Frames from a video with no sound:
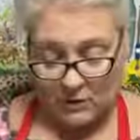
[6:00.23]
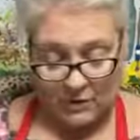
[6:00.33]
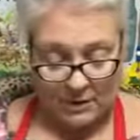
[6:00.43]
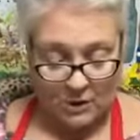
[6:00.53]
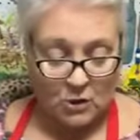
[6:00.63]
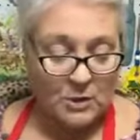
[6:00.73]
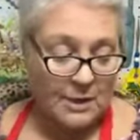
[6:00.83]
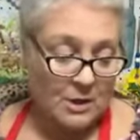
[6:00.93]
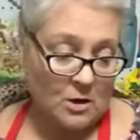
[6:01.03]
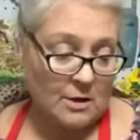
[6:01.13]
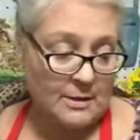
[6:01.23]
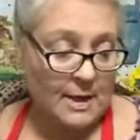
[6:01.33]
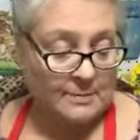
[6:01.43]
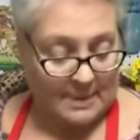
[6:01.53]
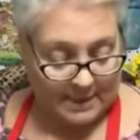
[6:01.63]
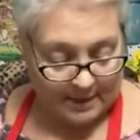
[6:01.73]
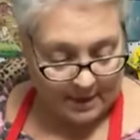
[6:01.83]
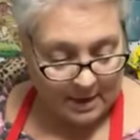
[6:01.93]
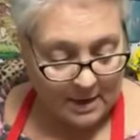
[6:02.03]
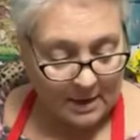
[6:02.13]
interested, y'all need to contact me
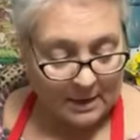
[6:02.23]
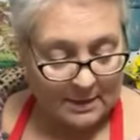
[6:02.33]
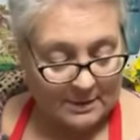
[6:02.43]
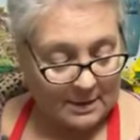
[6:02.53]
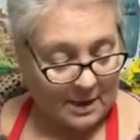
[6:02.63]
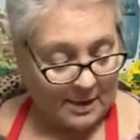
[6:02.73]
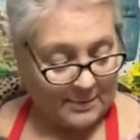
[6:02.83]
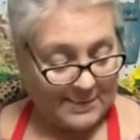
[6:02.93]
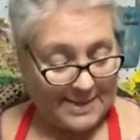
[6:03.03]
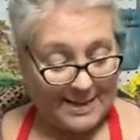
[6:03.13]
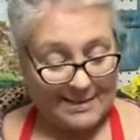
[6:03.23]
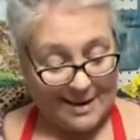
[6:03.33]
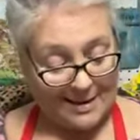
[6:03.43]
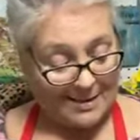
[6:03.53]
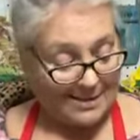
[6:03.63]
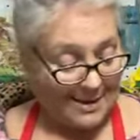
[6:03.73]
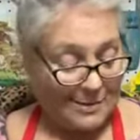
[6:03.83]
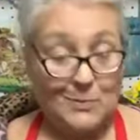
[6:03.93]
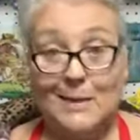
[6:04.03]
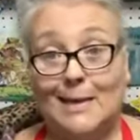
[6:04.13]
because deadline is
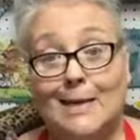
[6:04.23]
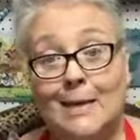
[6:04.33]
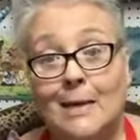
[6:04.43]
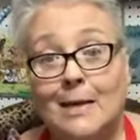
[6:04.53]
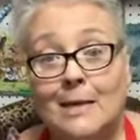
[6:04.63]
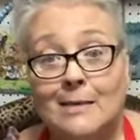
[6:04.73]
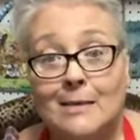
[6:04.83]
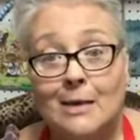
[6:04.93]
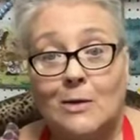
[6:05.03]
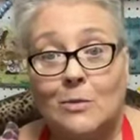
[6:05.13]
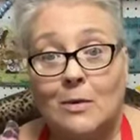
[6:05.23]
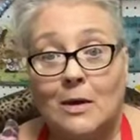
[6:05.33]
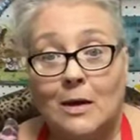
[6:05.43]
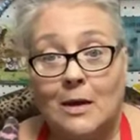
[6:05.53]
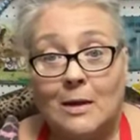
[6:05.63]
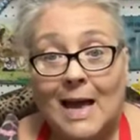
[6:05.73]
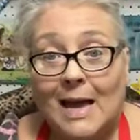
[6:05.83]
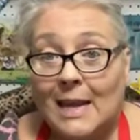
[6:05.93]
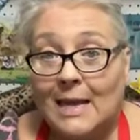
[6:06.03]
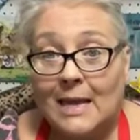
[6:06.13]
next week. So
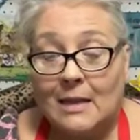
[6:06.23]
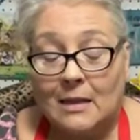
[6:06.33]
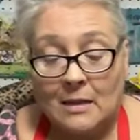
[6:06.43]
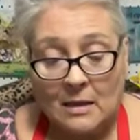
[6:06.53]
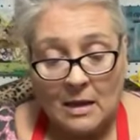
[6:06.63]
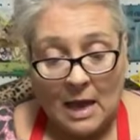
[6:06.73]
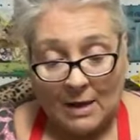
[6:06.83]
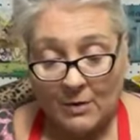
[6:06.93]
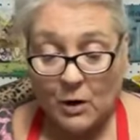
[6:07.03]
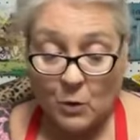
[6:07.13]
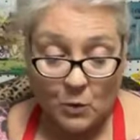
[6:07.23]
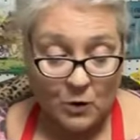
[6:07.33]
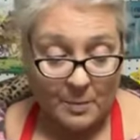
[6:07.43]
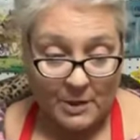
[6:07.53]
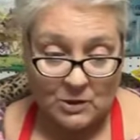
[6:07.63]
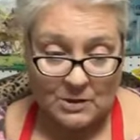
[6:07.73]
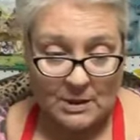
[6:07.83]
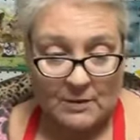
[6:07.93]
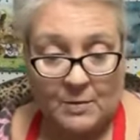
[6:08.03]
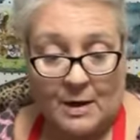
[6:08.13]
I've already ordered a bunch of
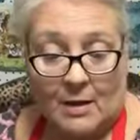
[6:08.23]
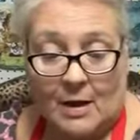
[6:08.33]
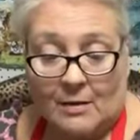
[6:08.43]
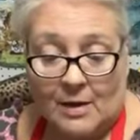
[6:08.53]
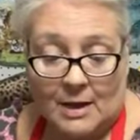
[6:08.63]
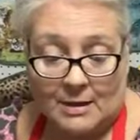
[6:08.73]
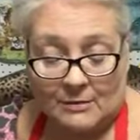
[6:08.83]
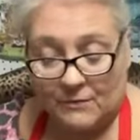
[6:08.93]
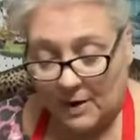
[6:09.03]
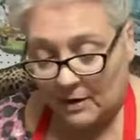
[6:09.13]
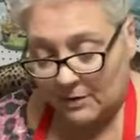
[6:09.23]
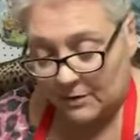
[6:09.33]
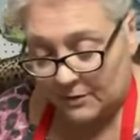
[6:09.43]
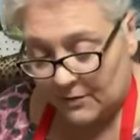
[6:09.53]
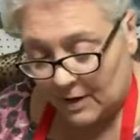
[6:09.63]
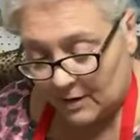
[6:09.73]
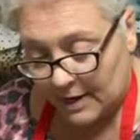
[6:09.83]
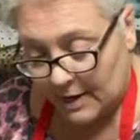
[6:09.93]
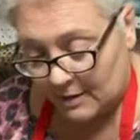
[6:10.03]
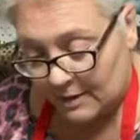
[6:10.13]
stuff, but I got to get the final
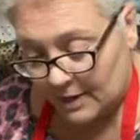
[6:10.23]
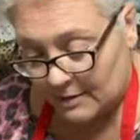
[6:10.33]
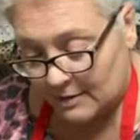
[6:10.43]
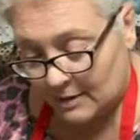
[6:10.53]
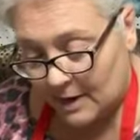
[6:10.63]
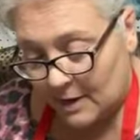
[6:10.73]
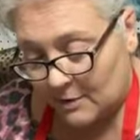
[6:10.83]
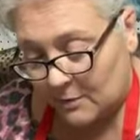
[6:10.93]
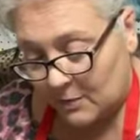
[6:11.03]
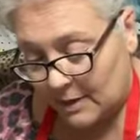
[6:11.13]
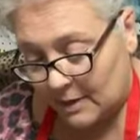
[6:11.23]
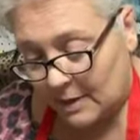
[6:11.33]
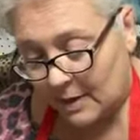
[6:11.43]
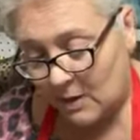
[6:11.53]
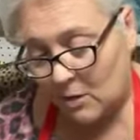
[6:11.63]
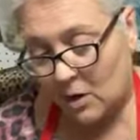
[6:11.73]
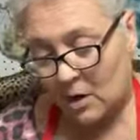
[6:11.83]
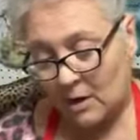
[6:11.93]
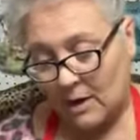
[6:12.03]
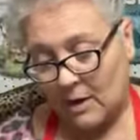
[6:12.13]
count next week. Hello,
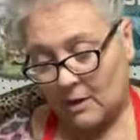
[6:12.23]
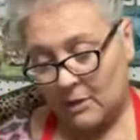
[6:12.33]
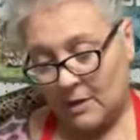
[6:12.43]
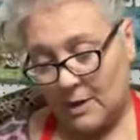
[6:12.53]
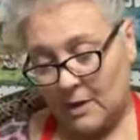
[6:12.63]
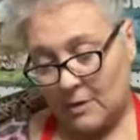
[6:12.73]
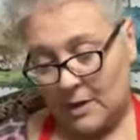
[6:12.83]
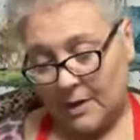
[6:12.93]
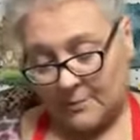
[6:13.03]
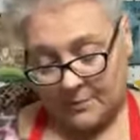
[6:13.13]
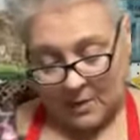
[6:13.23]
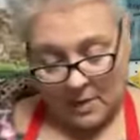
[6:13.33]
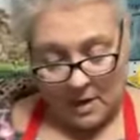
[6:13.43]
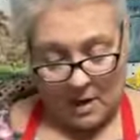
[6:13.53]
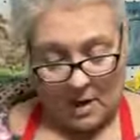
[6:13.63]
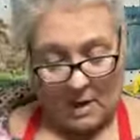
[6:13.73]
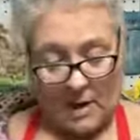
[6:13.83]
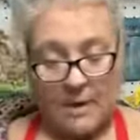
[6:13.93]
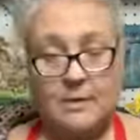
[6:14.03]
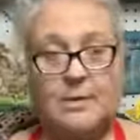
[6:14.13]
Carla. Hello, Leona. All
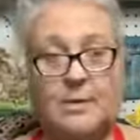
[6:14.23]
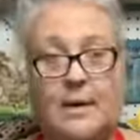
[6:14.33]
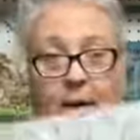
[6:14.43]
right. So